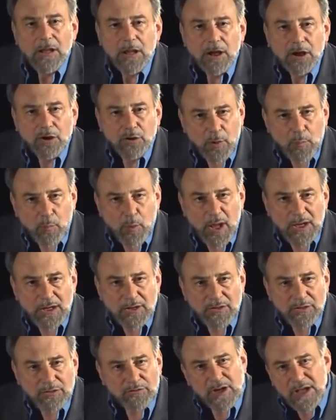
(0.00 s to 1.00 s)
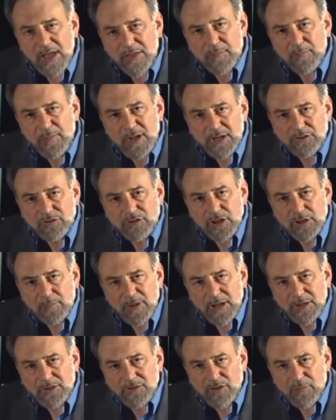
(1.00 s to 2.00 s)
Cromwell and 3 other military
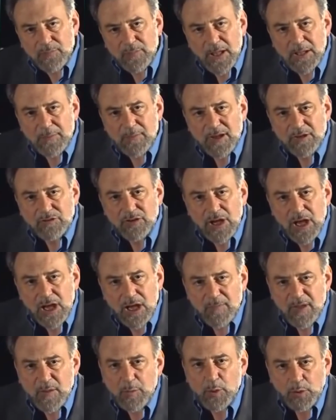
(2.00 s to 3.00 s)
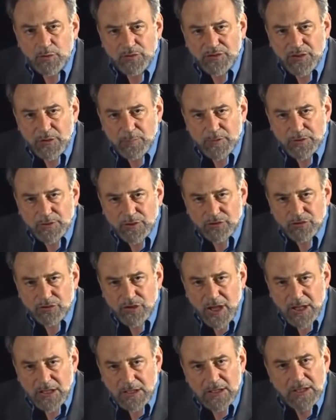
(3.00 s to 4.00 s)
commanders of the parliamentary army were also put on
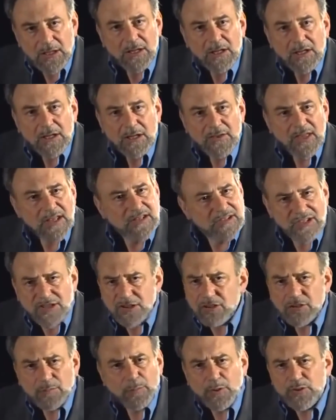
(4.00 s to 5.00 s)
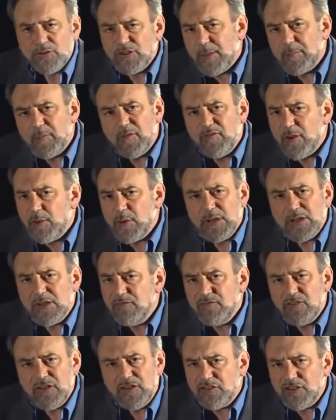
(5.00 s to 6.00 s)
trial. They didn't put up a very
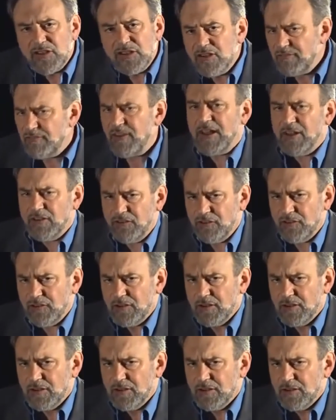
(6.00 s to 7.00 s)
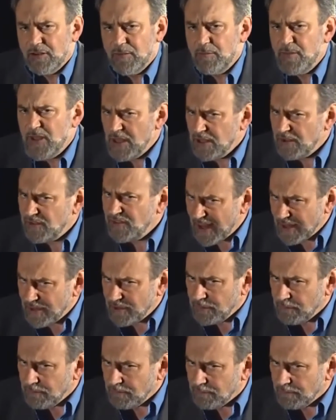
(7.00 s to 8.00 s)
convincing defence, being dead.
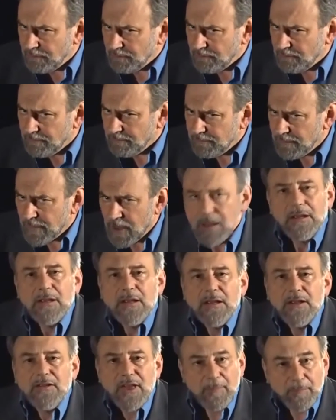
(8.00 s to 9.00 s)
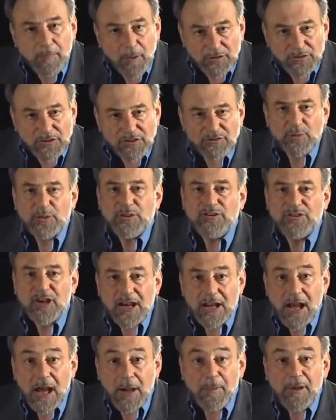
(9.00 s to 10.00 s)
Their bodies were
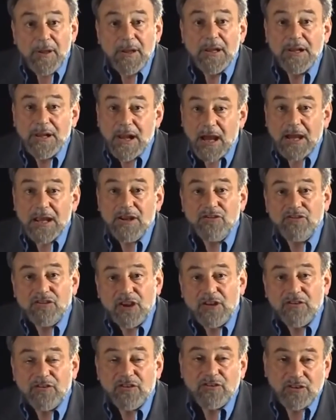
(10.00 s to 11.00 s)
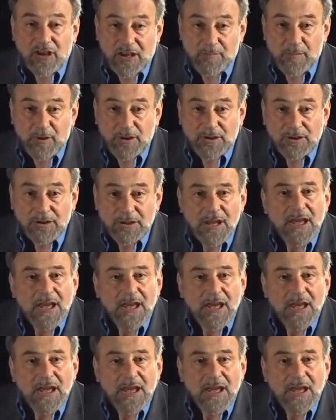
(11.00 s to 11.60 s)
dug up and hung in chains at Tyburn.